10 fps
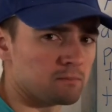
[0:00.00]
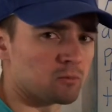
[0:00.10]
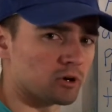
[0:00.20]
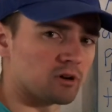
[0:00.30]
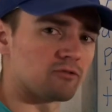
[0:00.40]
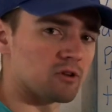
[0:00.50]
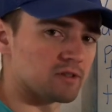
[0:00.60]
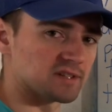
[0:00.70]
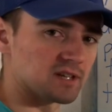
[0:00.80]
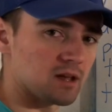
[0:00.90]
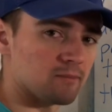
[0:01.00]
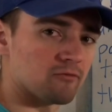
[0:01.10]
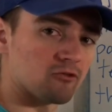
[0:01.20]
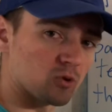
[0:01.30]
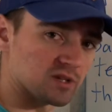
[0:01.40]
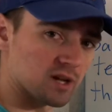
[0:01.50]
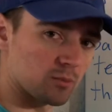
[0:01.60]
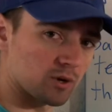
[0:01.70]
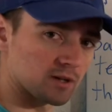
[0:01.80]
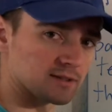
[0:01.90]
we're going to follow the same four-step
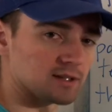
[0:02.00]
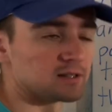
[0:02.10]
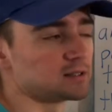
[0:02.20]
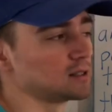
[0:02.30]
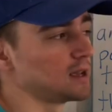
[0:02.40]
process.